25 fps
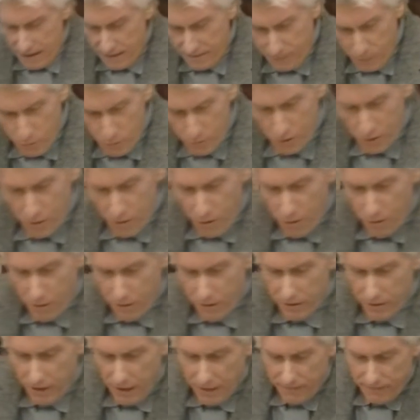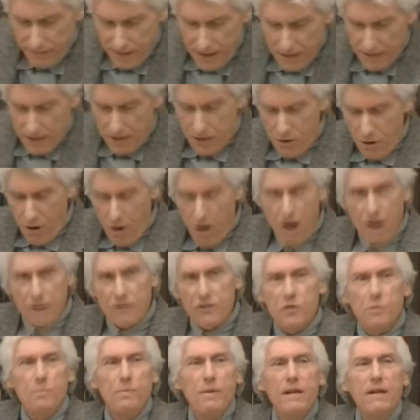if you were old enough in a
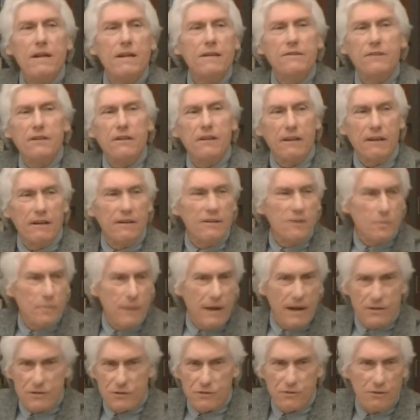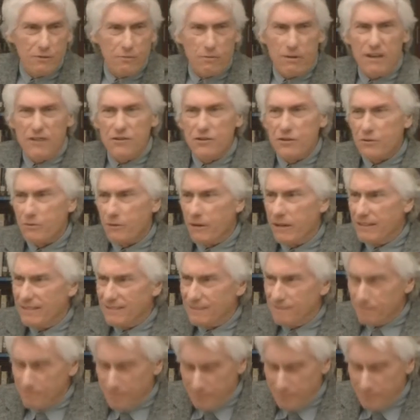car speeding to the underpass on Race Street.